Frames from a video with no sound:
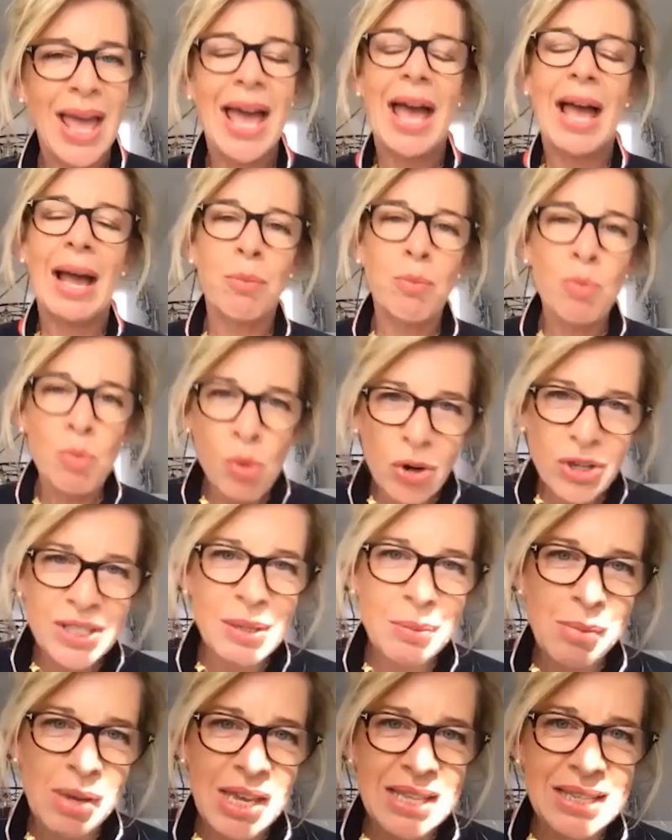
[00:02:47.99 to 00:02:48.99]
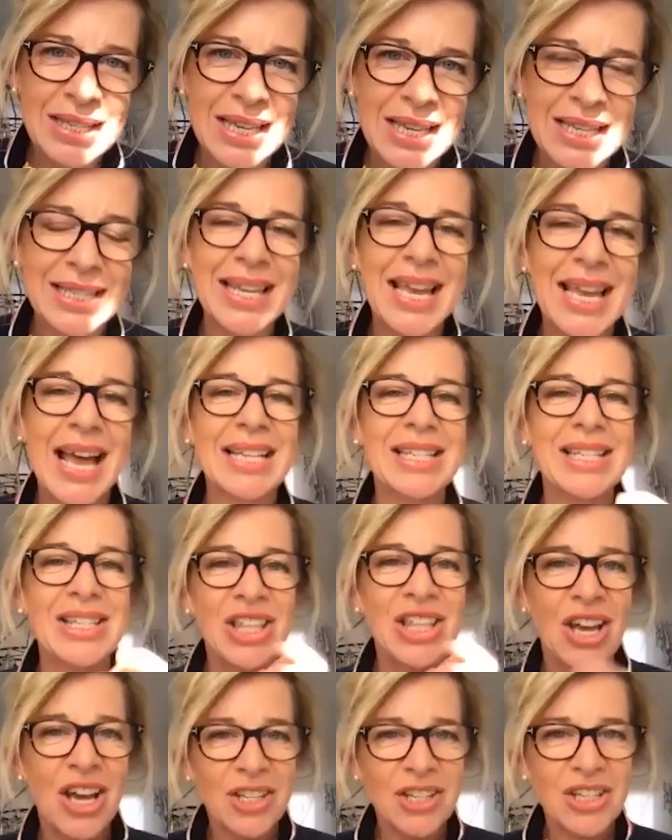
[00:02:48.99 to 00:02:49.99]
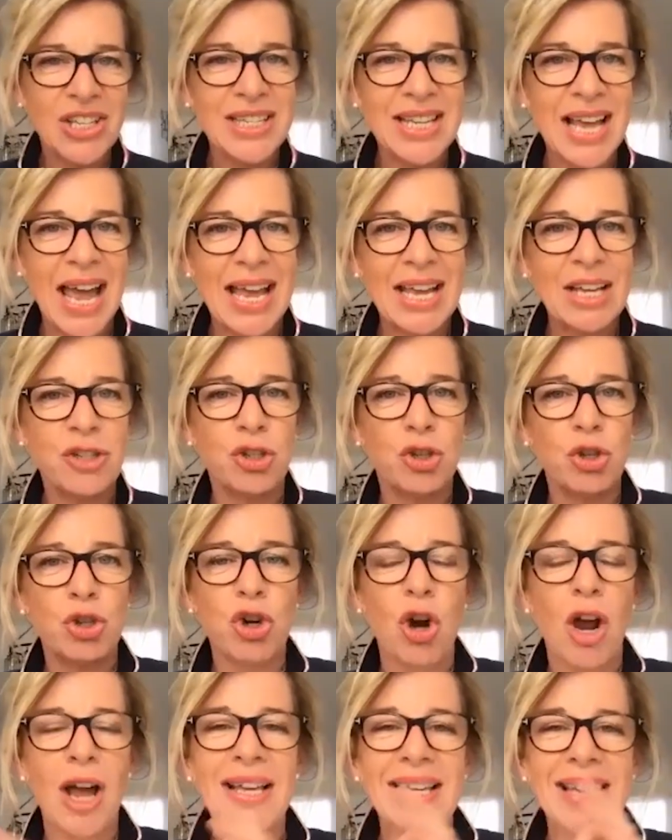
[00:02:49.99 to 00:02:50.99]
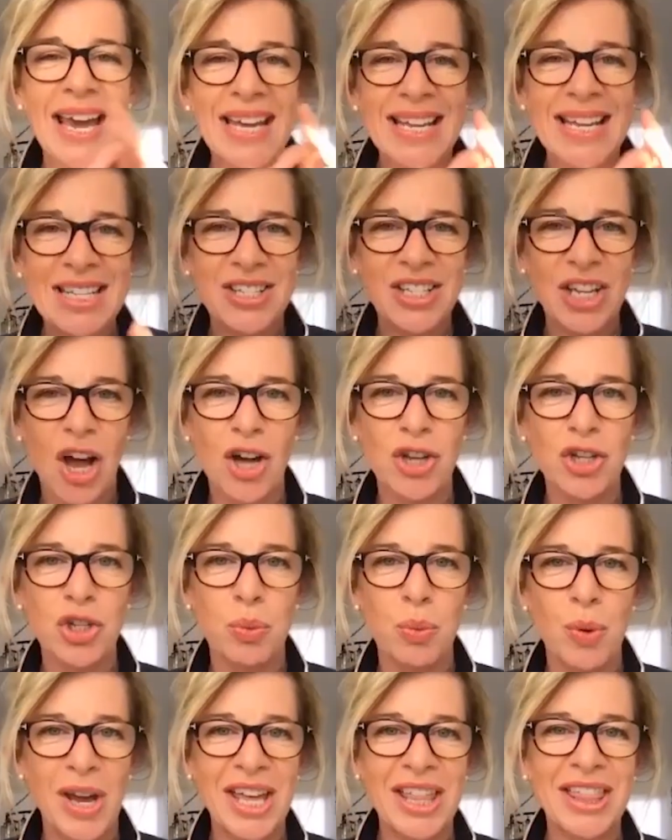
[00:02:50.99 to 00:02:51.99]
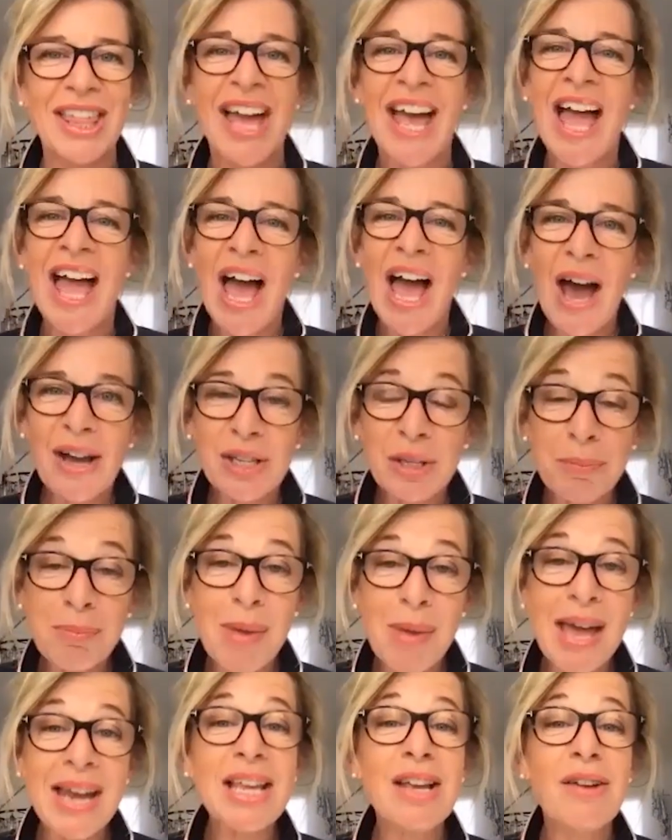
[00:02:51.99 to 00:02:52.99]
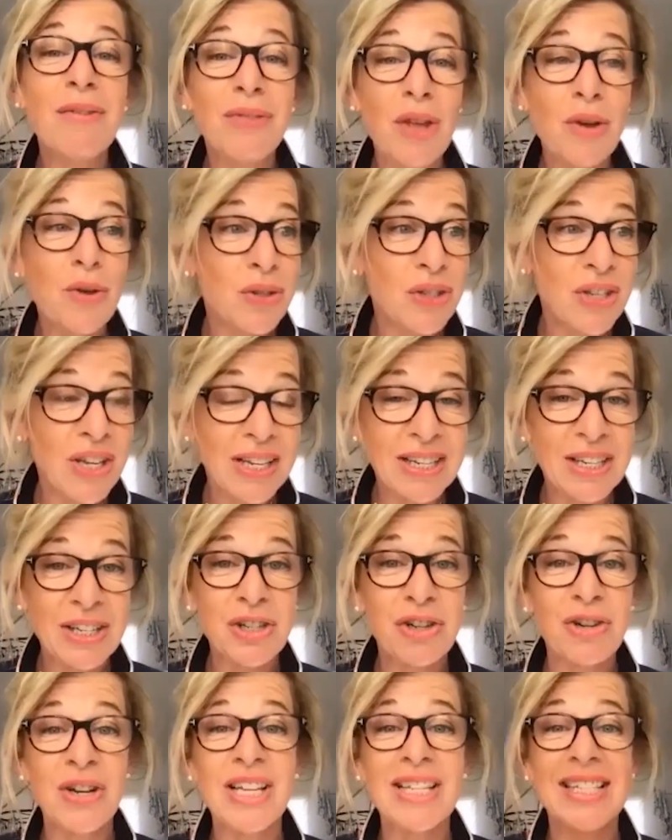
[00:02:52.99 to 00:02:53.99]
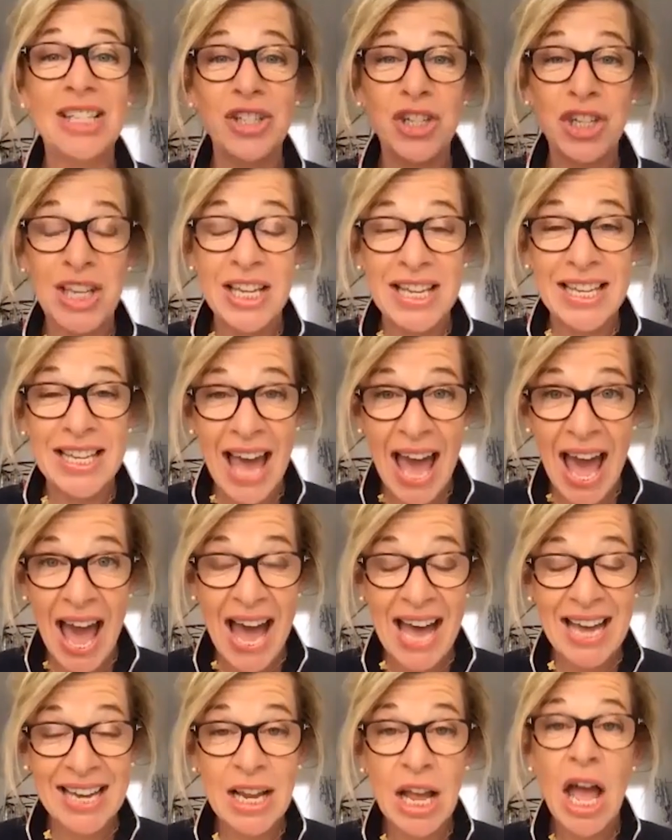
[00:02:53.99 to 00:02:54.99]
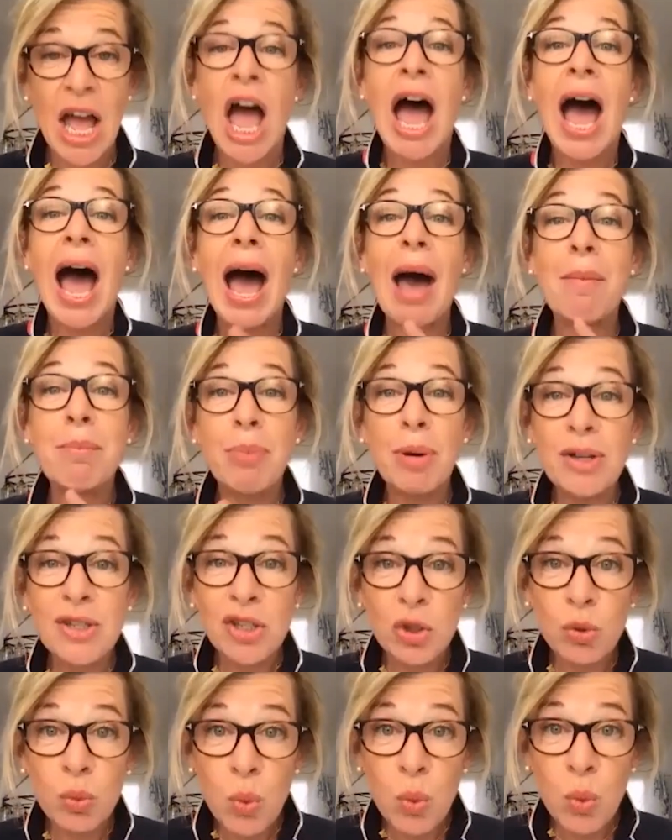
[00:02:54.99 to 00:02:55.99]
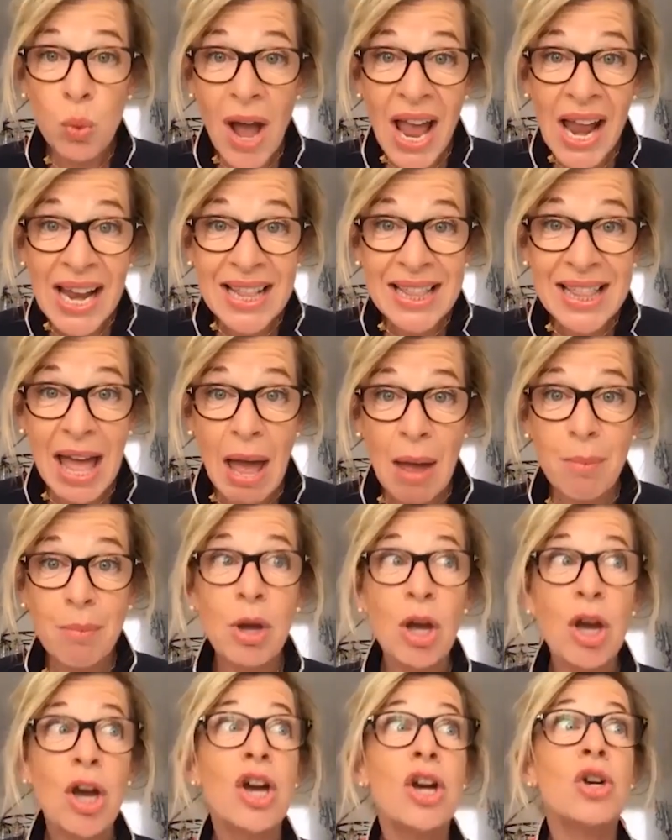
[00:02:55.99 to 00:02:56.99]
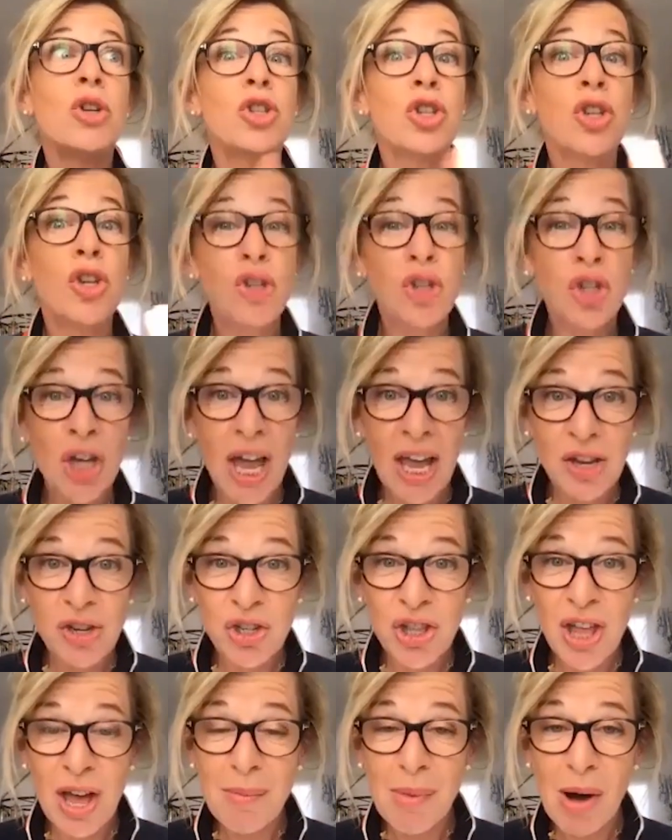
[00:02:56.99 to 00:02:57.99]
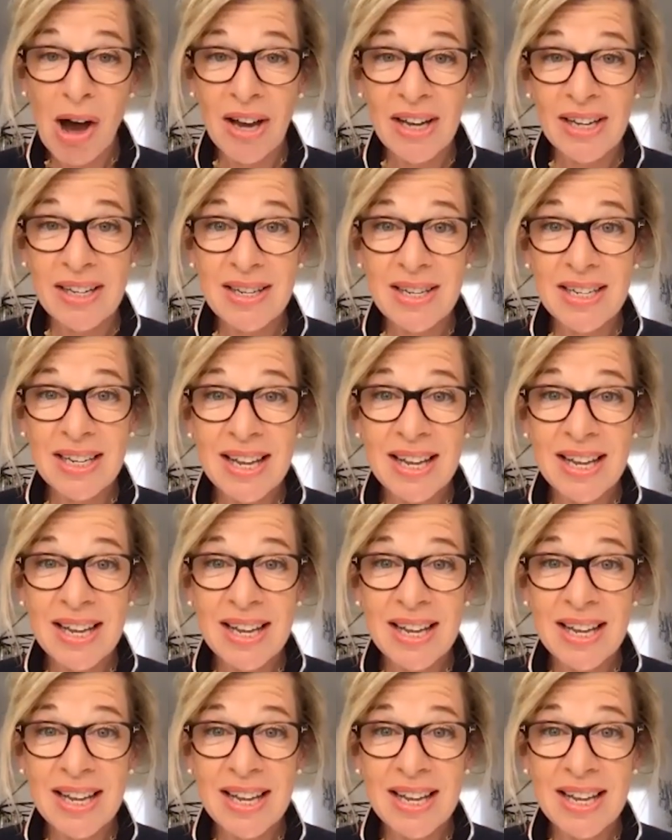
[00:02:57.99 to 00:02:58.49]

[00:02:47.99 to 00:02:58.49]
And what it means is he has 30 days to try and get in touch with as many of those signatories as he can and persuade them to change their mind.